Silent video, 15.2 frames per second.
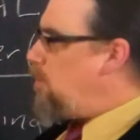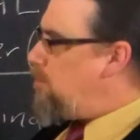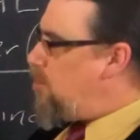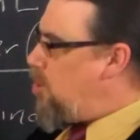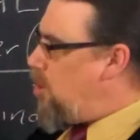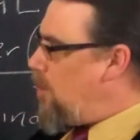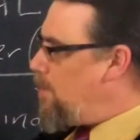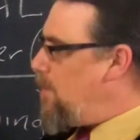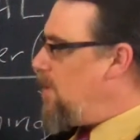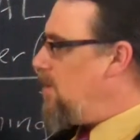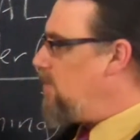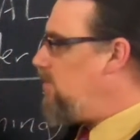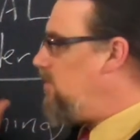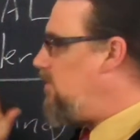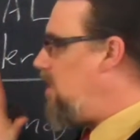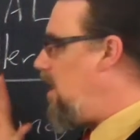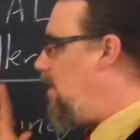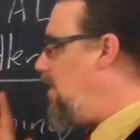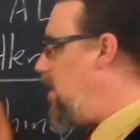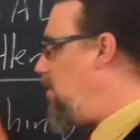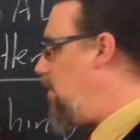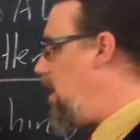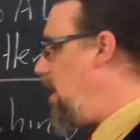purpose, and
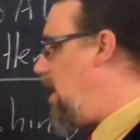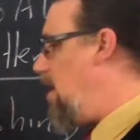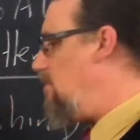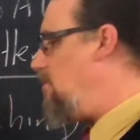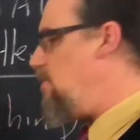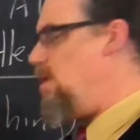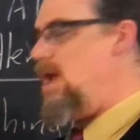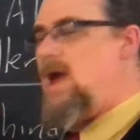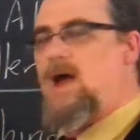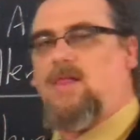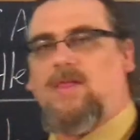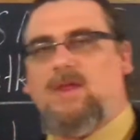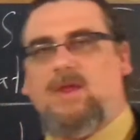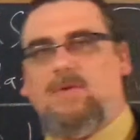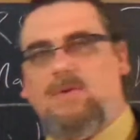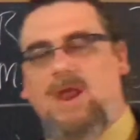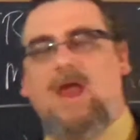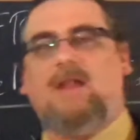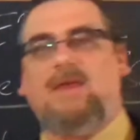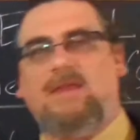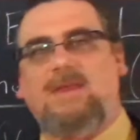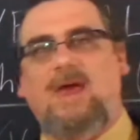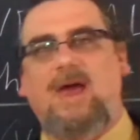then we have reality,
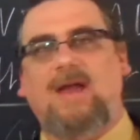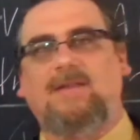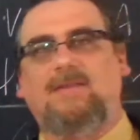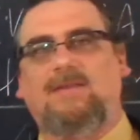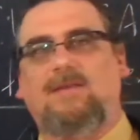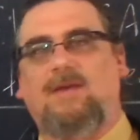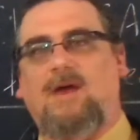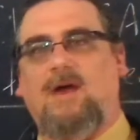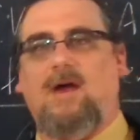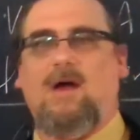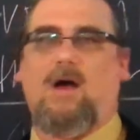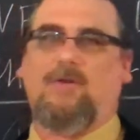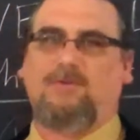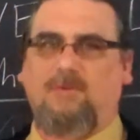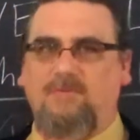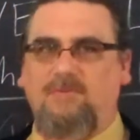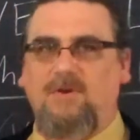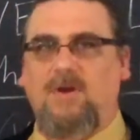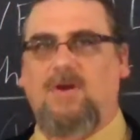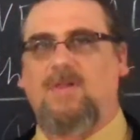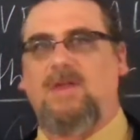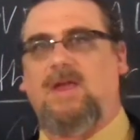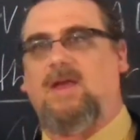Realität, uh, also
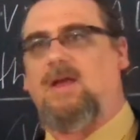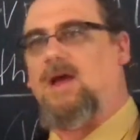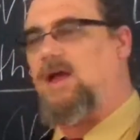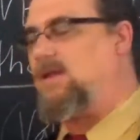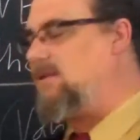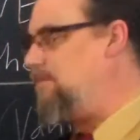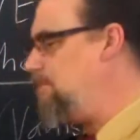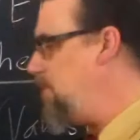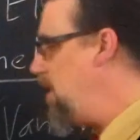Wirklichkeit,